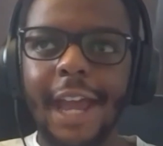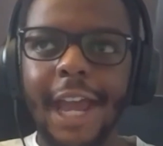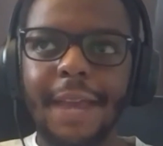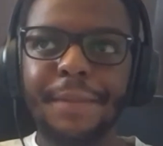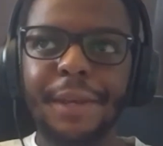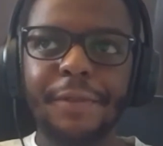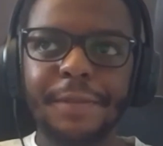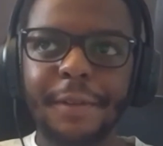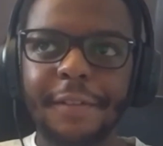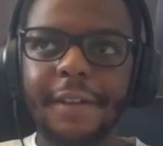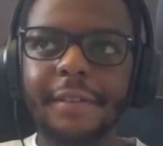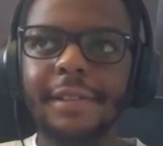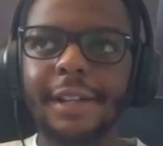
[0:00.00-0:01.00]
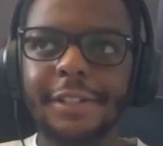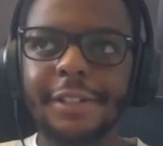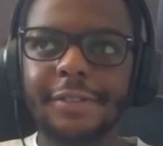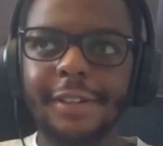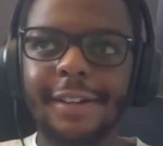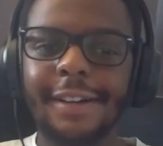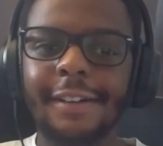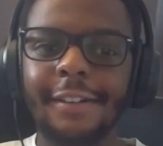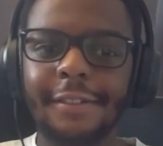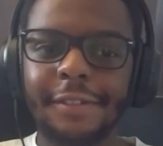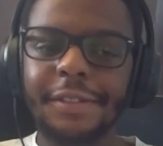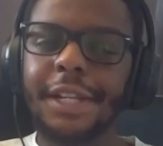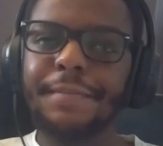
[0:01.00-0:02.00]
Amy was my favorite lecturer
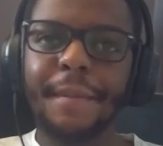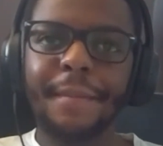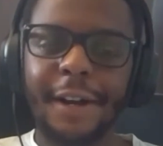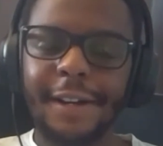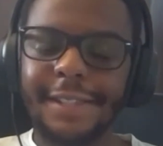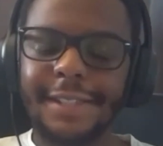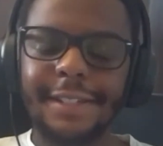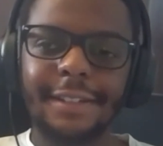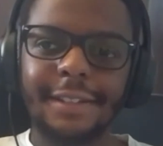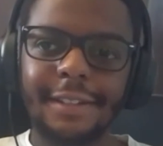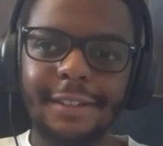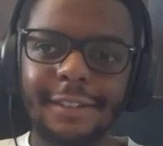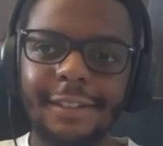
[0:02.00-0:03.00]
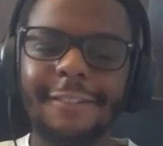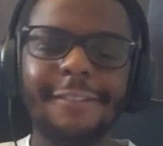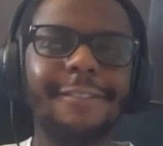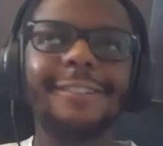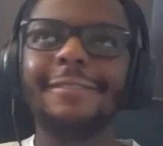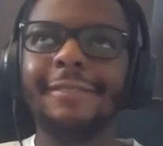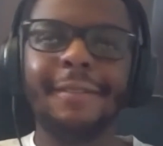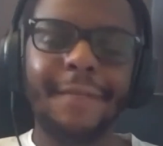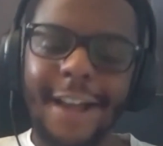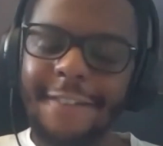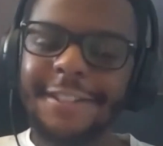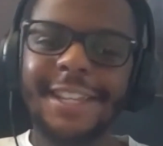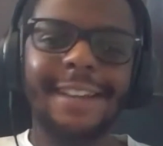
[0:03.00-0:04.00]
who did my marketing or
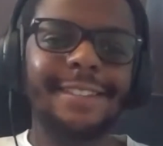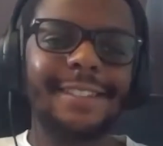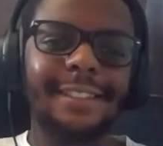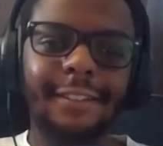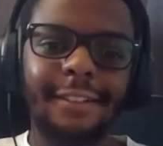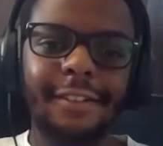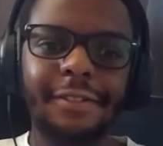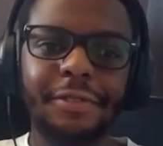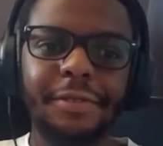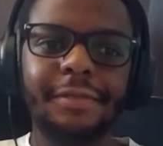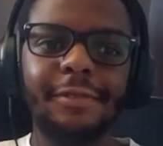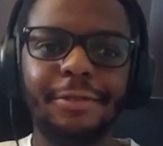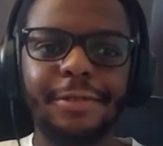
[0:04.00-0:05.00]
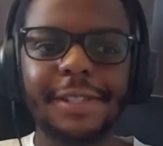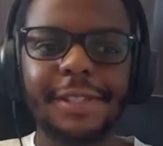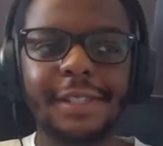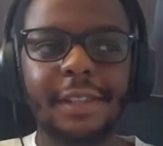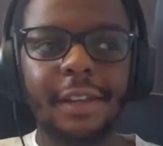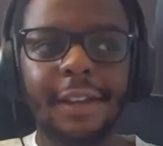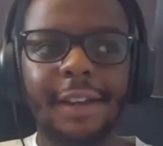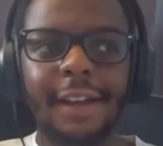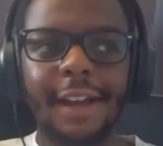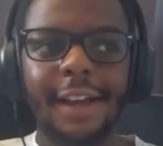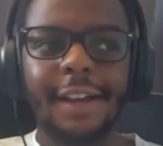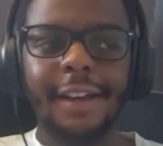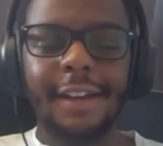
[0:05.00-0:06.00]
advertising course.
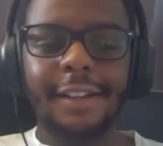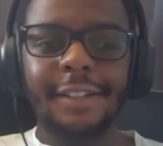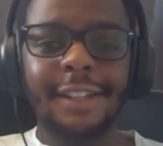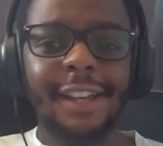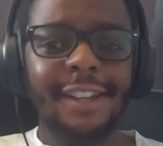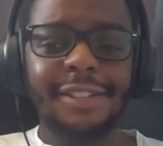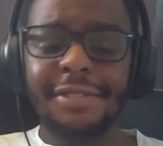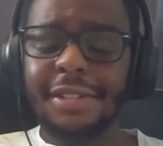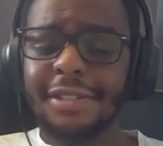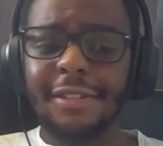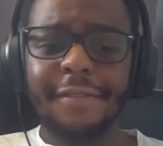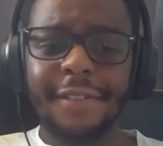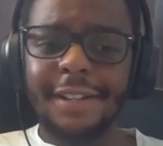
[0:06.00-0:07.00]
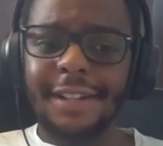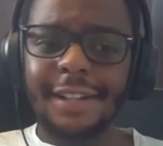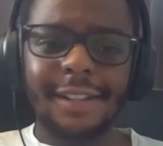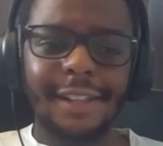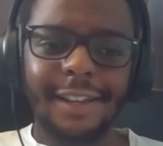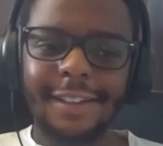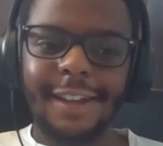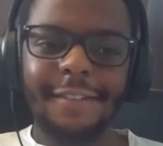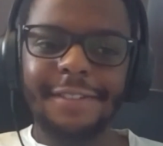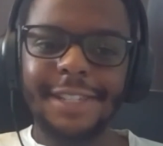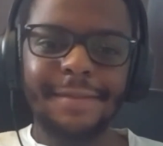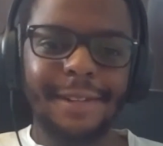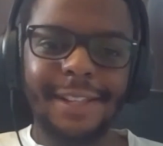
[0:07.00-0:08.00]
And yeah, she was just so funny. Like every
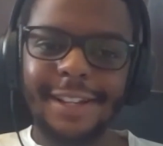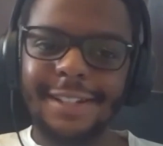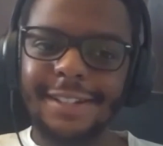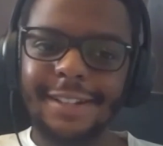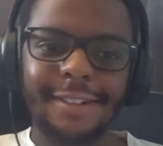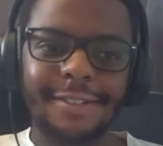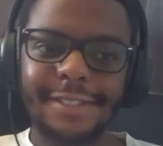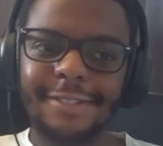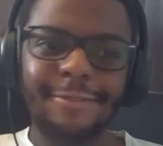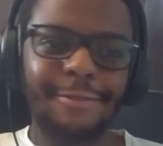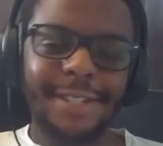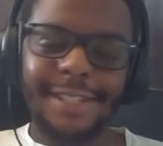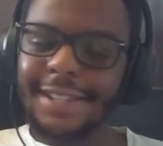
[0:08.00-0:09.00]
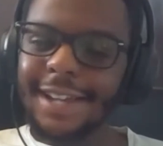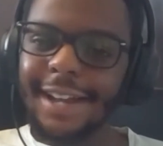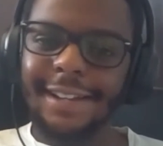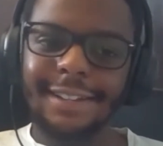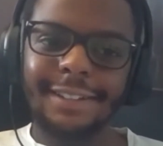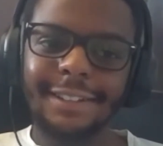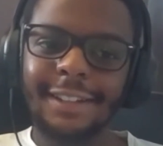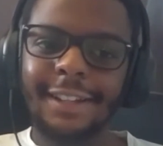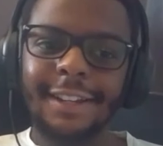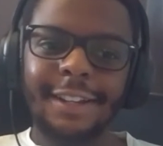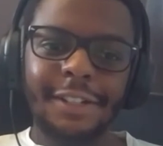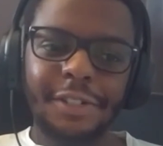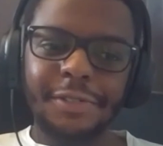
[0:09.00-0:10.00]
time I lecture, I was always dying.
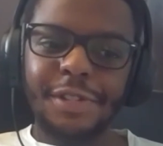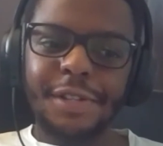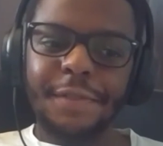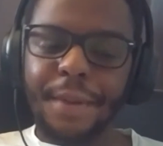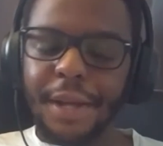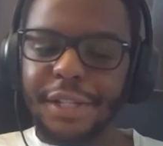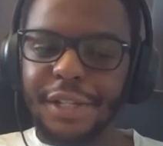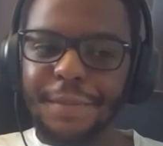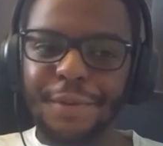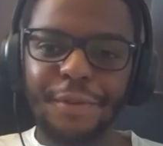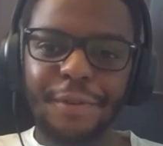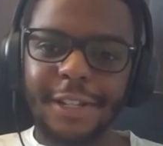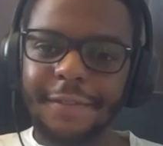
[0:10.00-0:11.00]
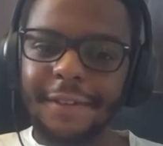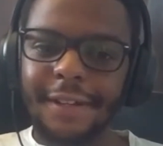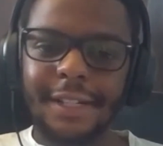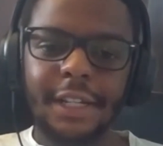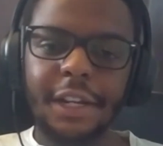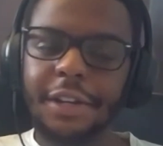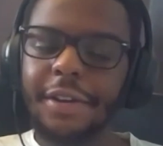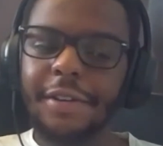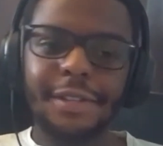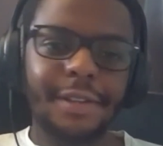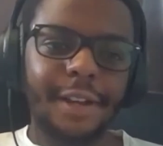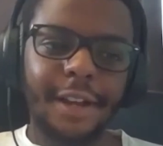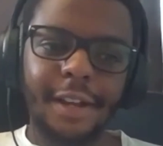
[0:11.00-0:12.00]
She was always personable, always funny. You can go to
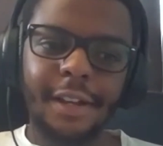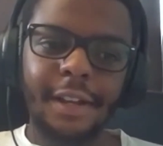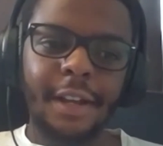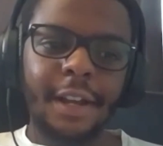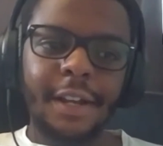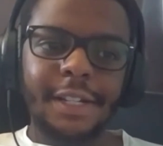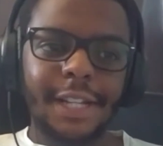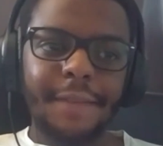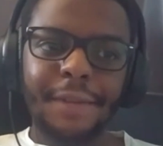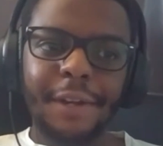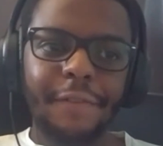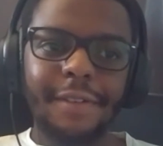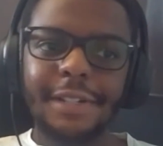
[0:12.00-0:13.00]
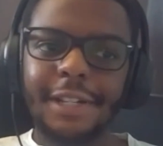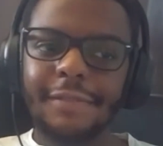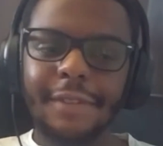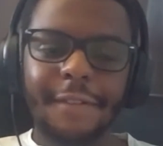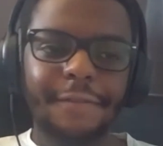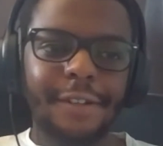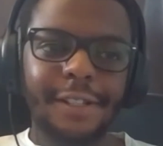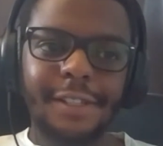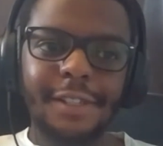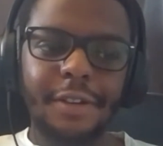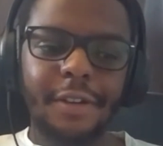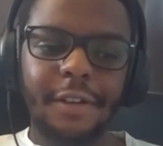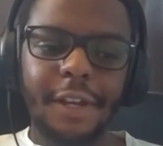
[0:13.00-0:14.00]
her. She gave me a very good reference,
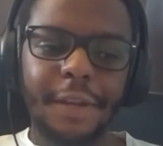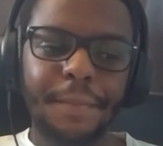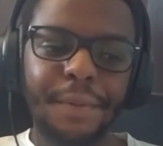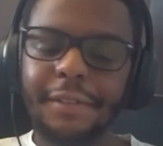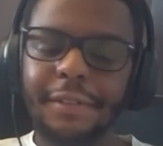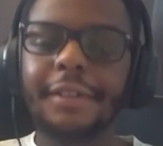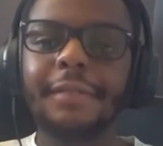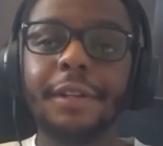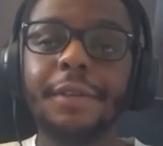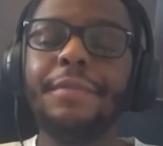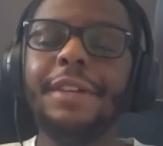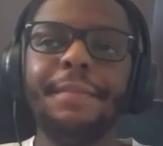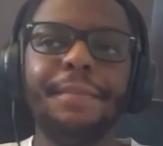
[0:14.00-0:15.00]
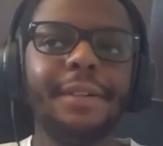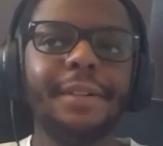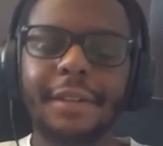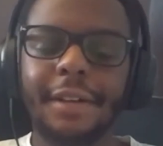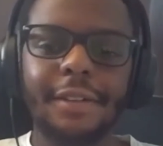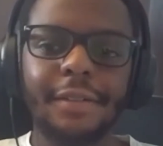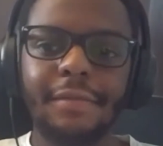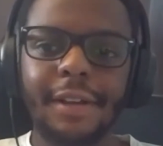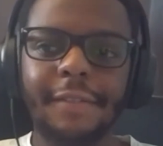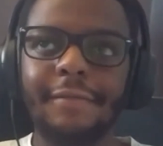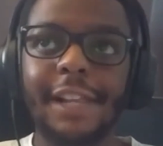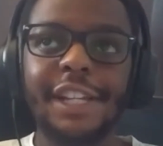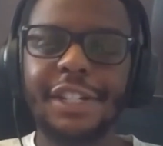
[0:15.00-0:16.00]
so you can really build like a good
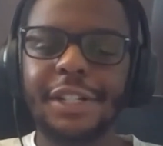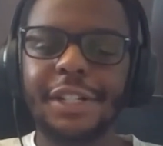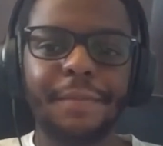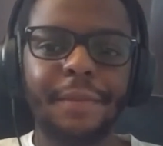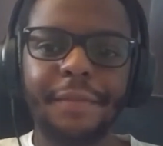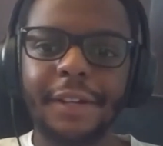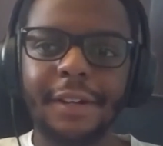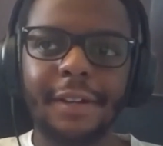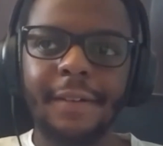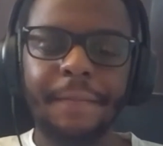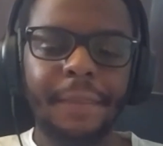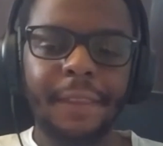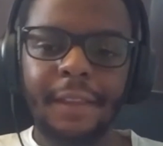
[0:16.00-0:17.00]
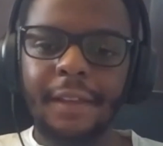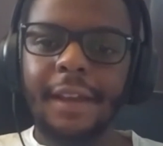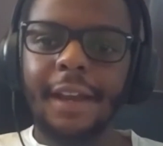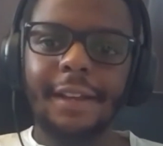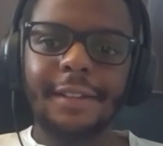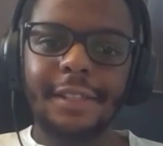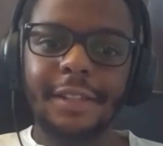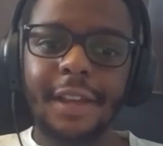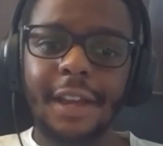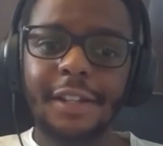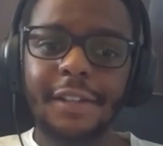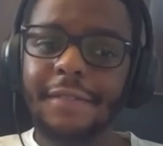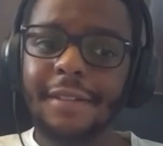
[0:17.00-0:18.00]
relationship with her. And so yeah,
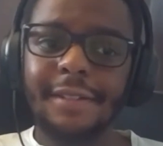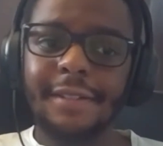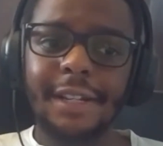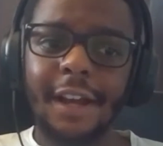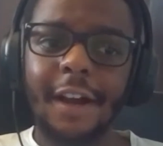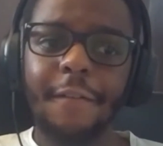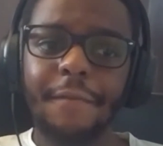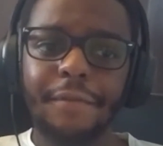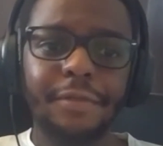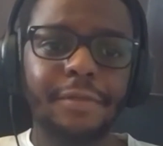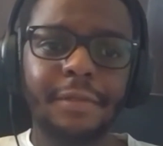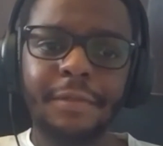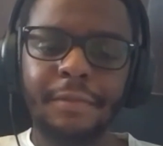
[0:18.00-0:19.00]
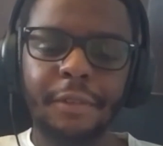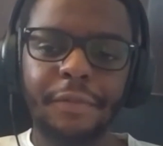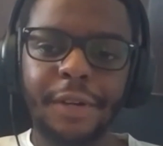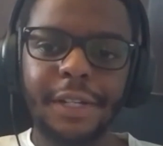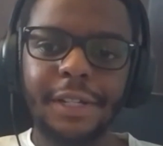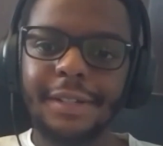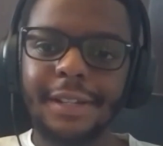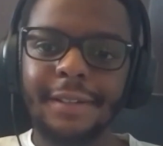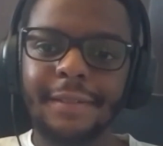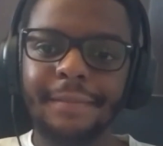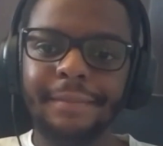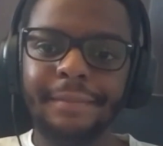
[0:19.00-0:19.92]
she's very helpful with what you're doing.